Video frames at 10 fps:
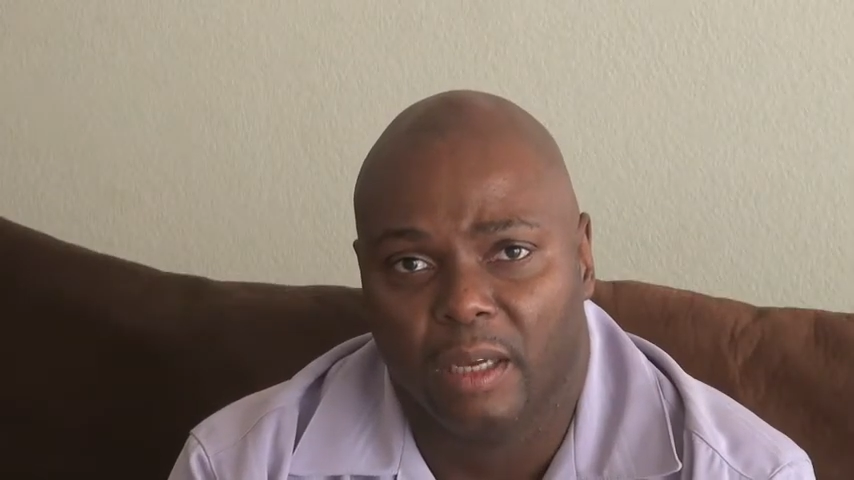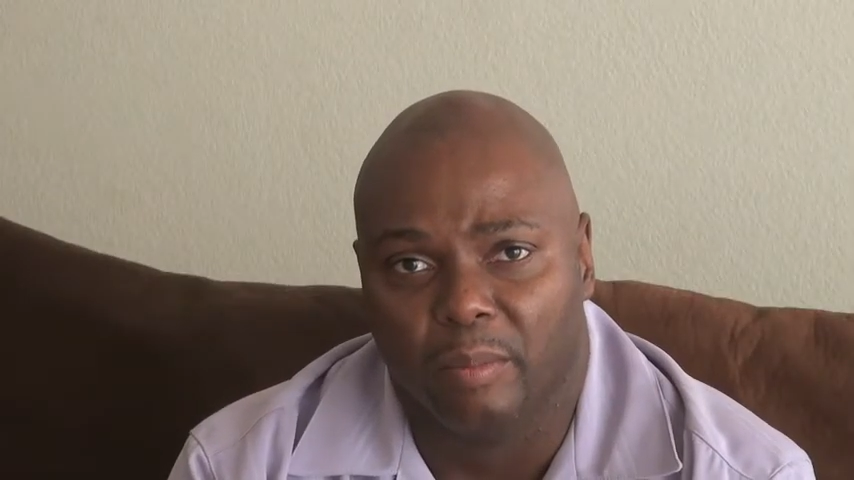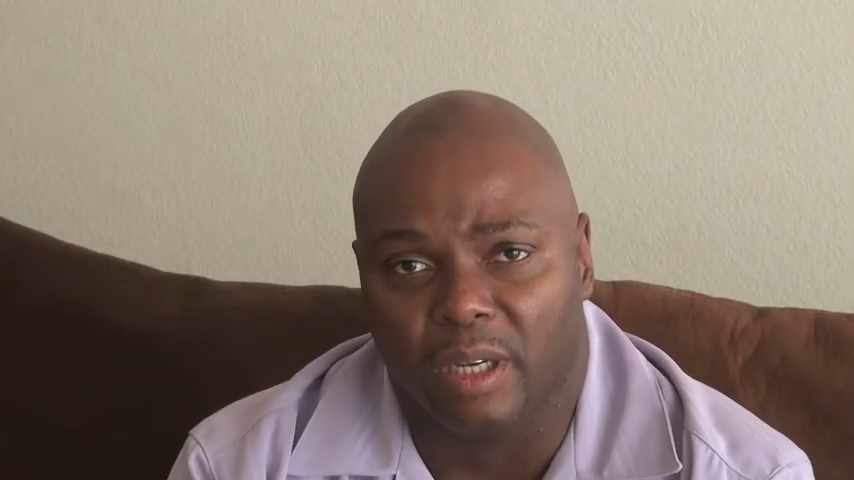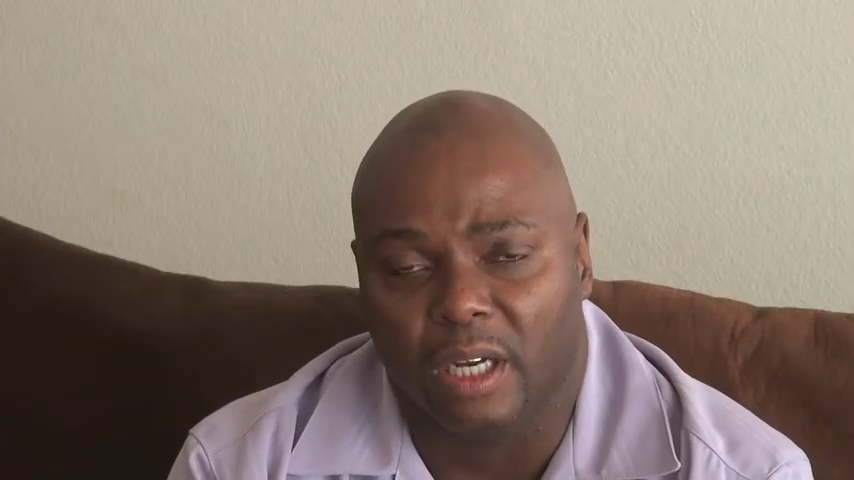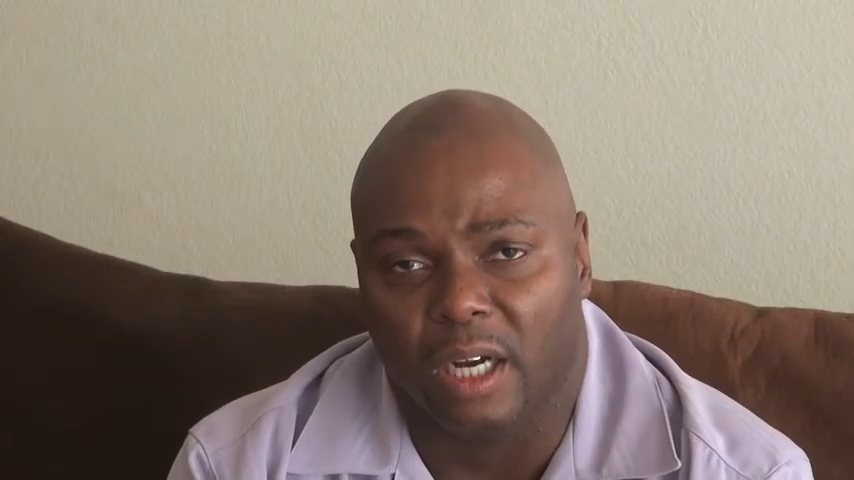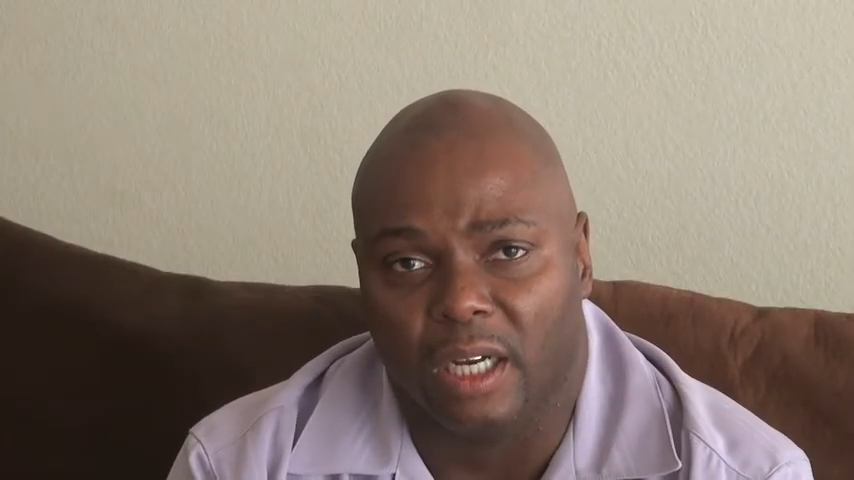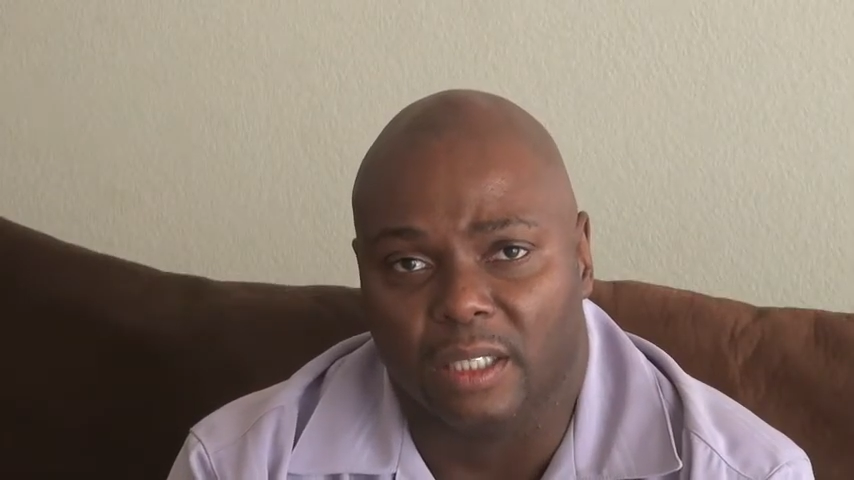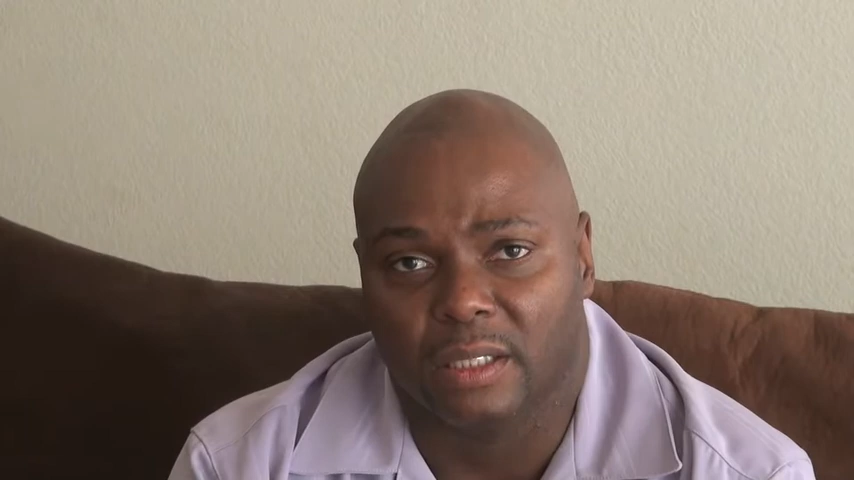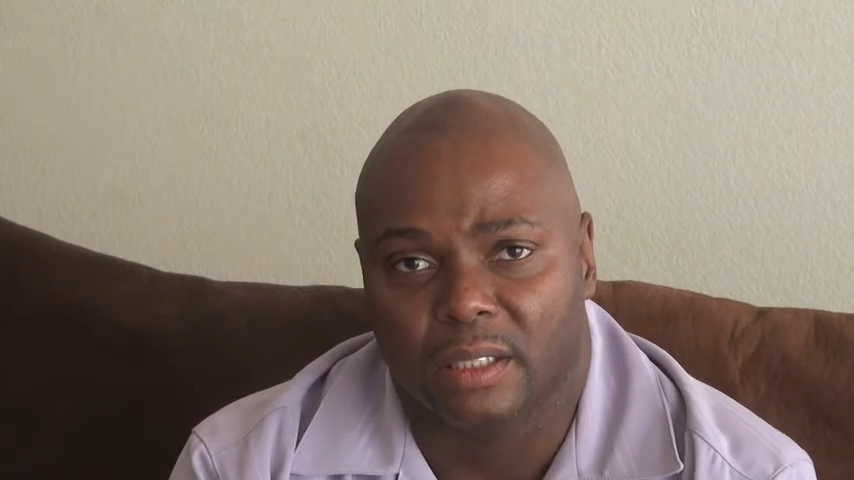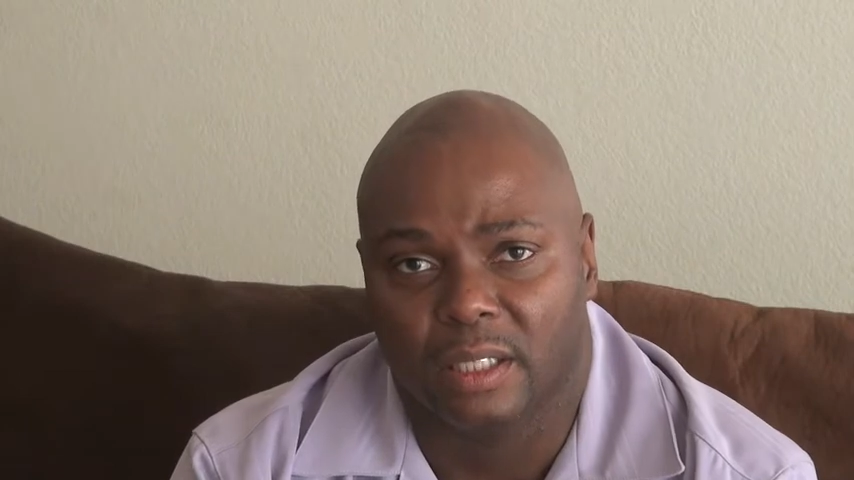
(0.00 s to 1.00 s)

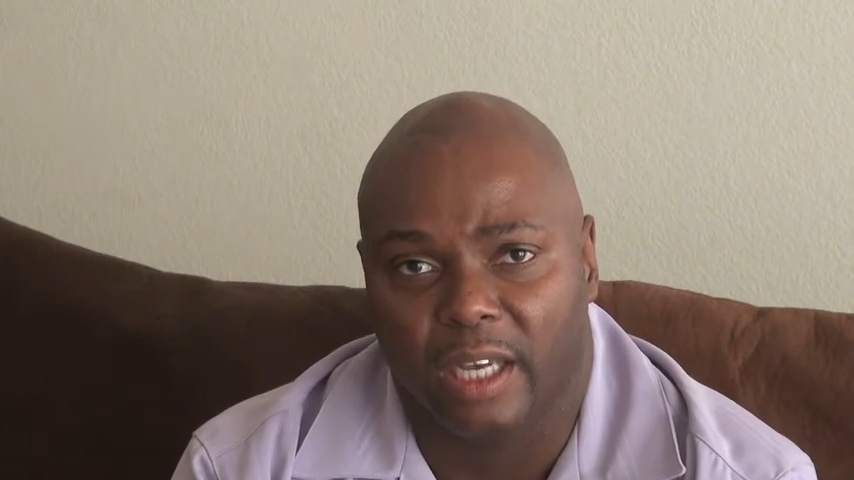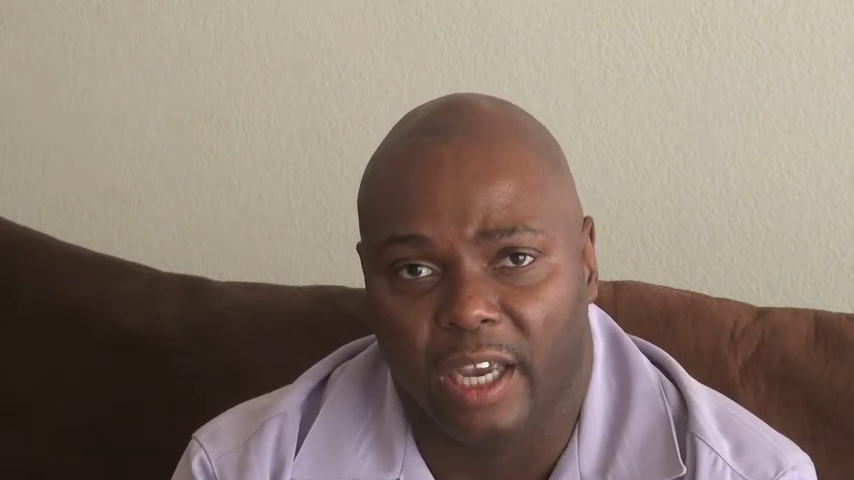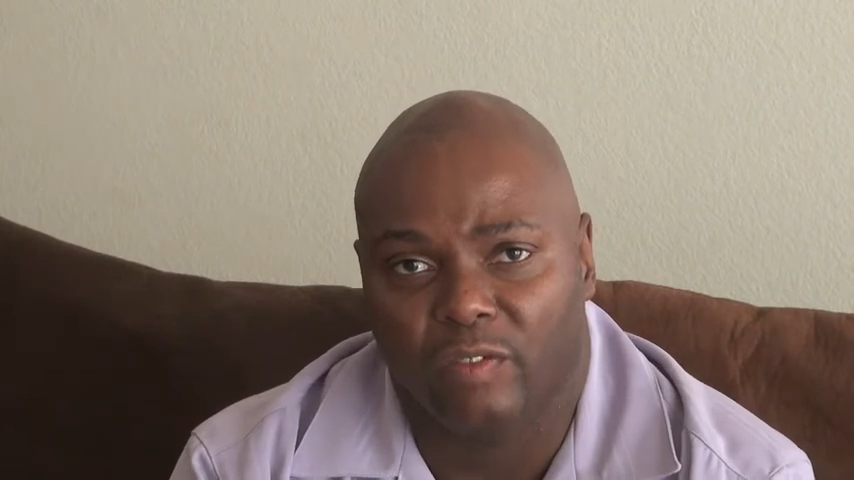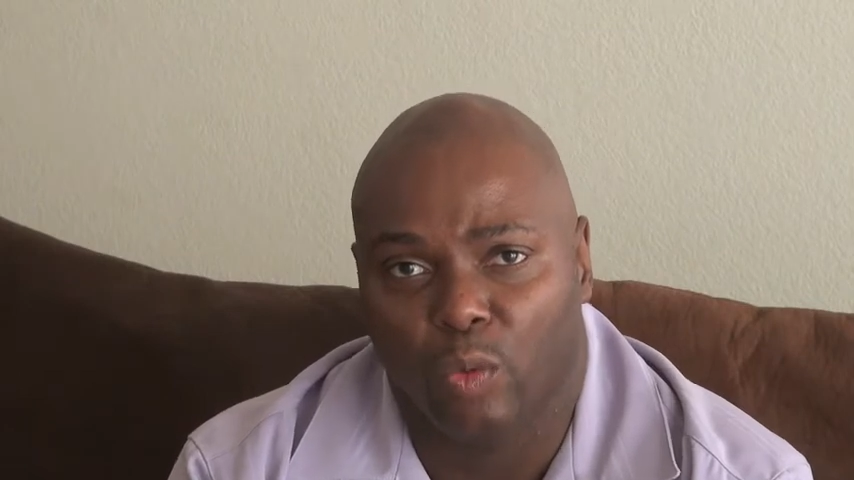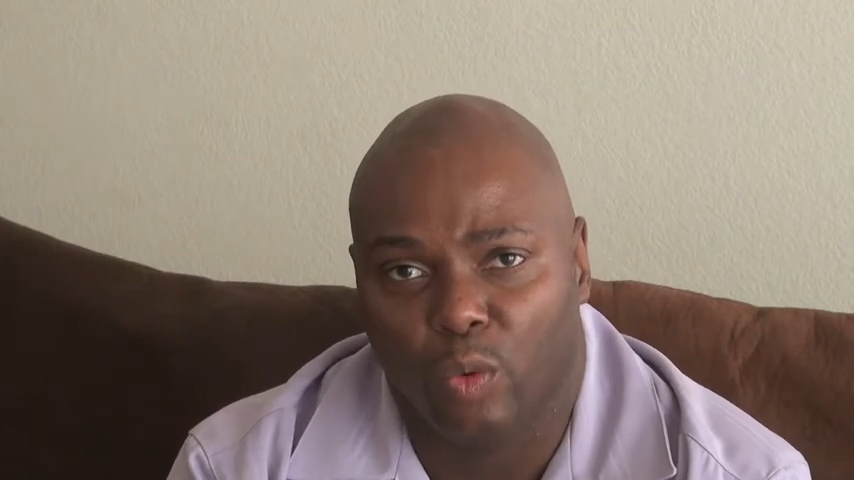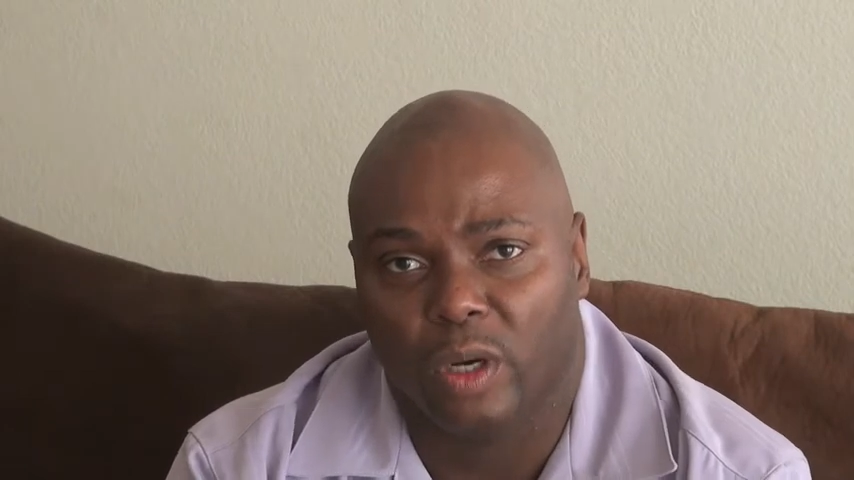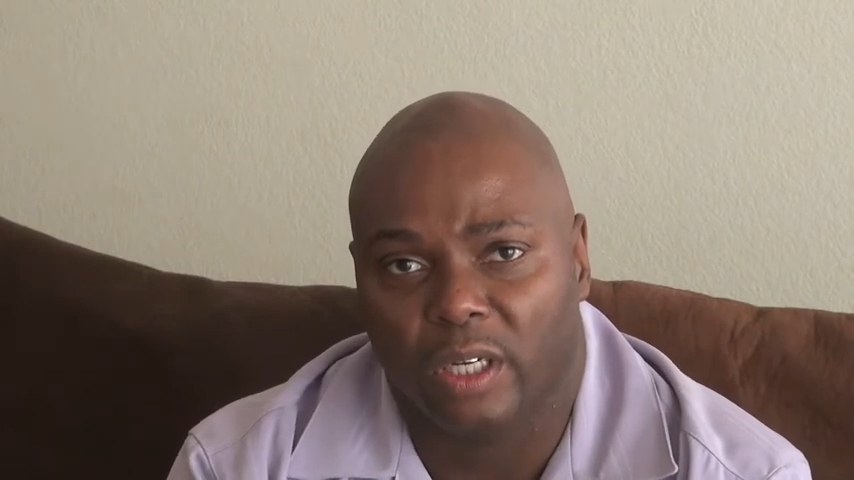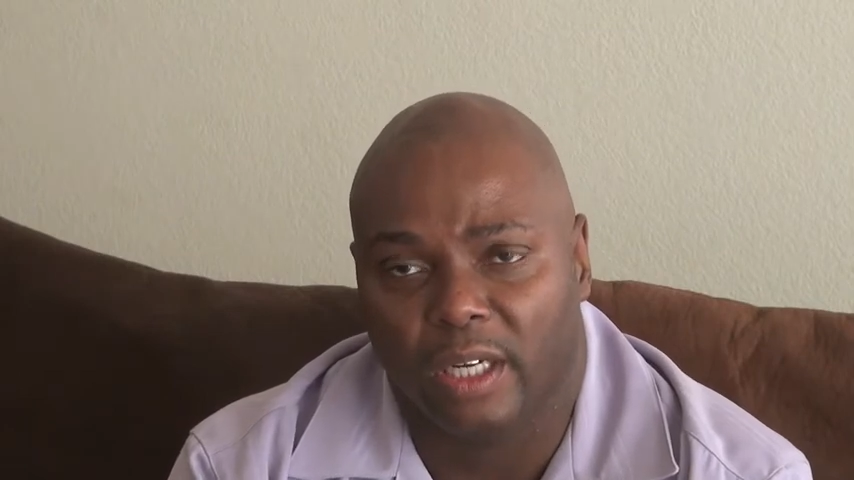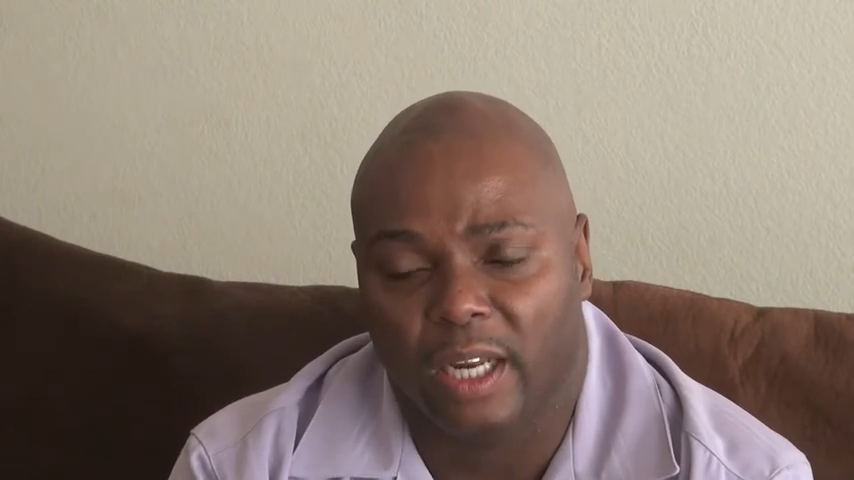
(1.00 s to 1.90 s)
Because everyone